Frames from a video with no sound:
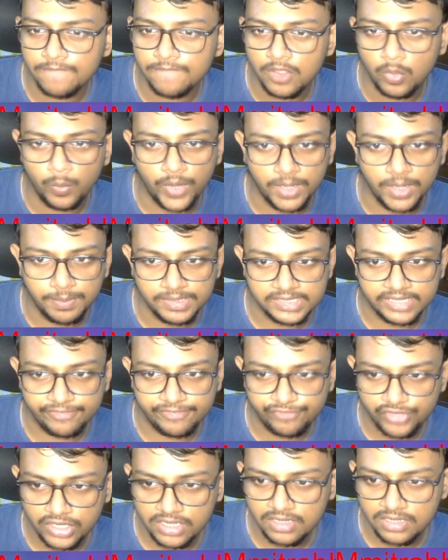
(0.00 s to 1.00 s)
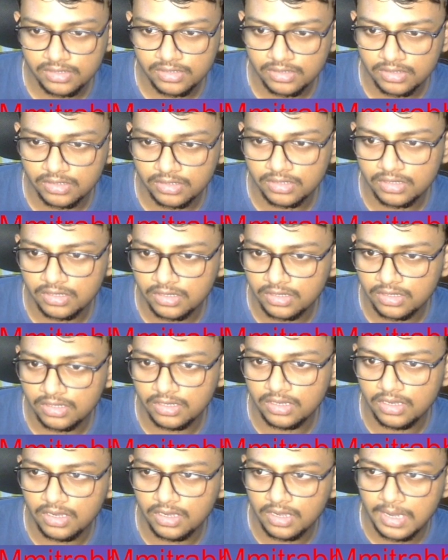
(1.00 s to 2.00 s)
White plays f3.
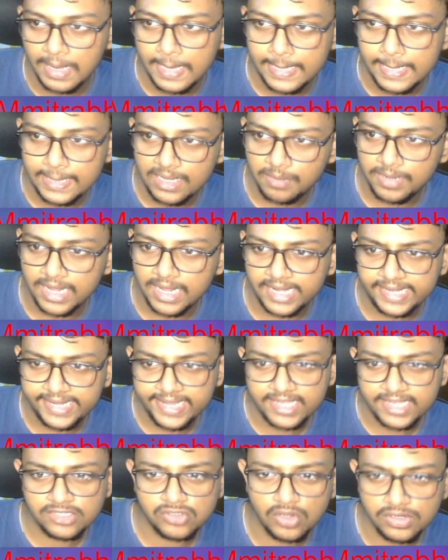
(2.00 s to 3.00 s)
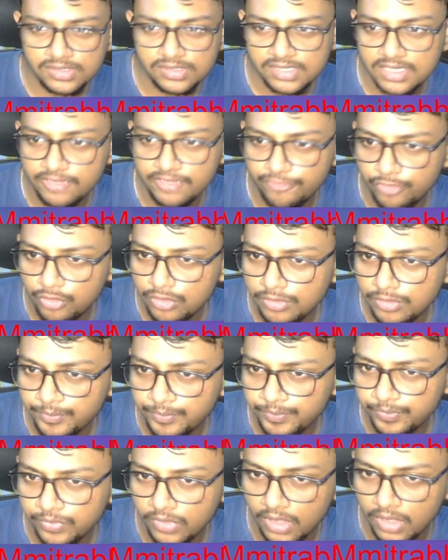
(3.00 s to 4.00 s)
Here black takes on c4,
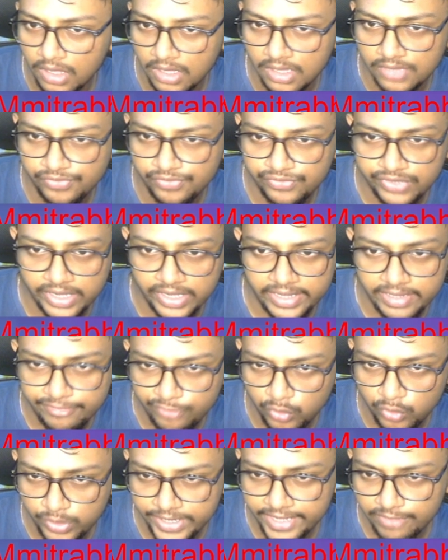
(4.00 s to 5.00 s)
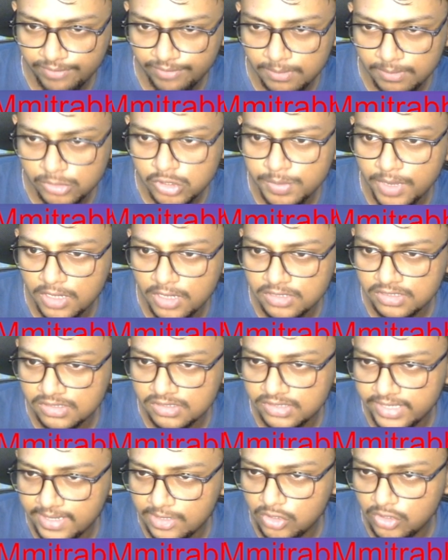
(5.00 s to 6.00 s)
saying if you take my bishop, I'll just
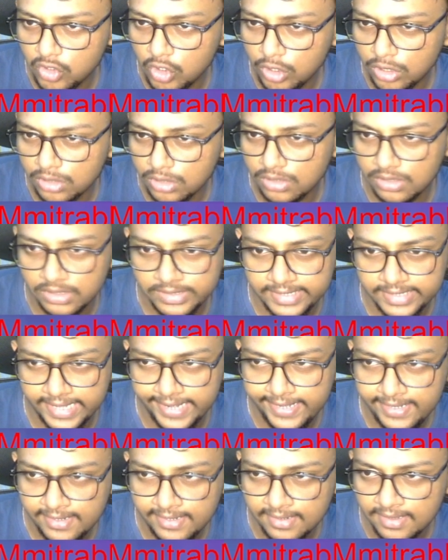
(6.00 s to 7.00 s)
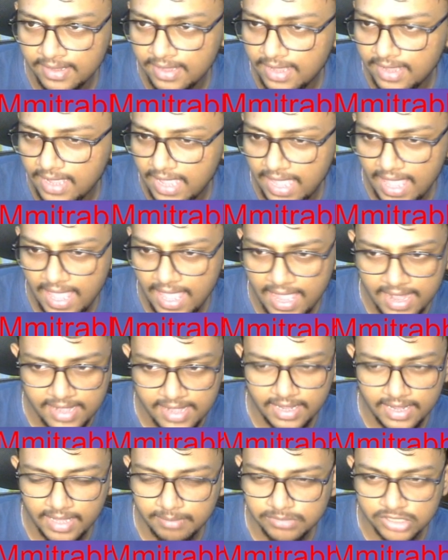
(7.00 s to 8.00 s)
take your knight, and
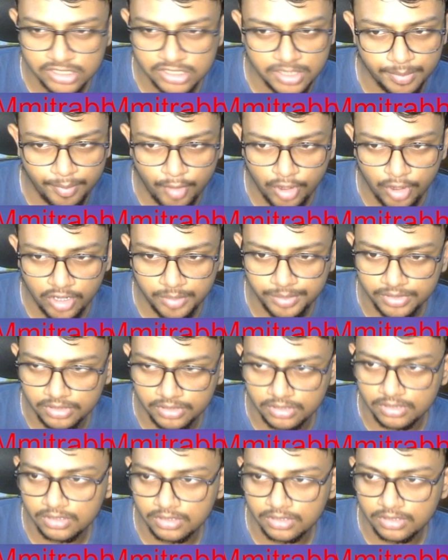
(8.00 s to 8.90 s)
I'm just a pawn up here.